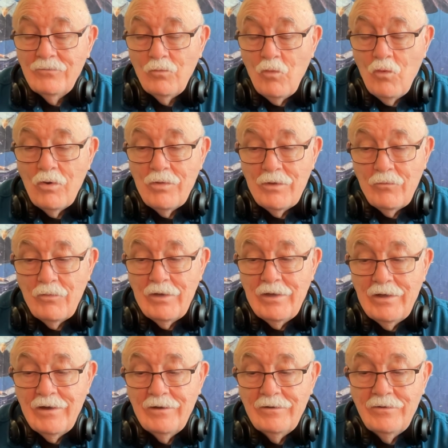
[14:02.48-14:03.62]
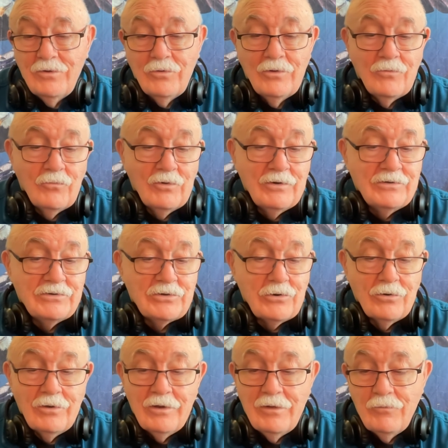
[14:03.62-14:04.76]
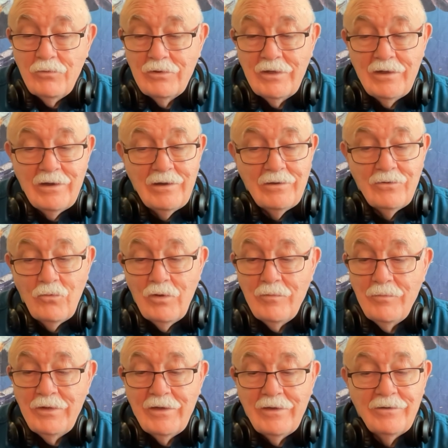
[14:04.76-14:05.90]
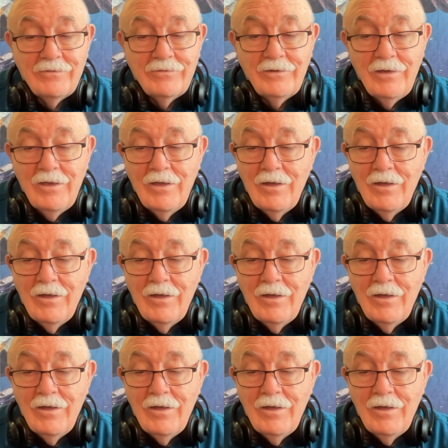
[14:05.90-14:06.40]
war that we get into, and we surely will get into one because